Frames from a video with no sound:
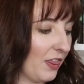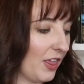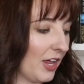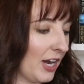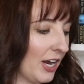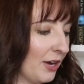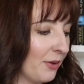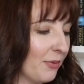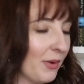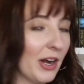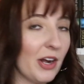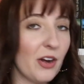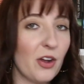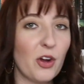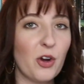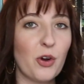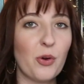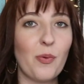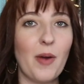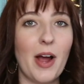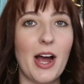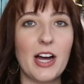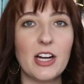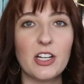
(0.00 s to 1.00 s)
Then I read
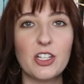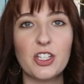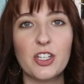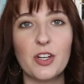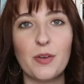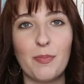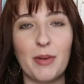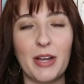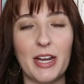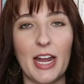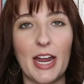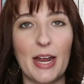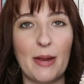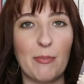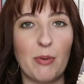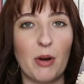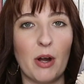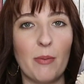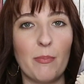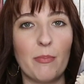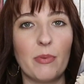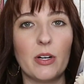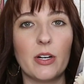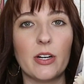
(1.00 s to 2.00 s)
Crashed by K.
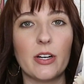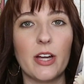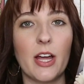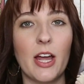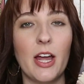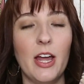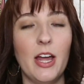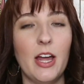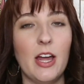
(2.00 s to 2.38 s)
Bromberg.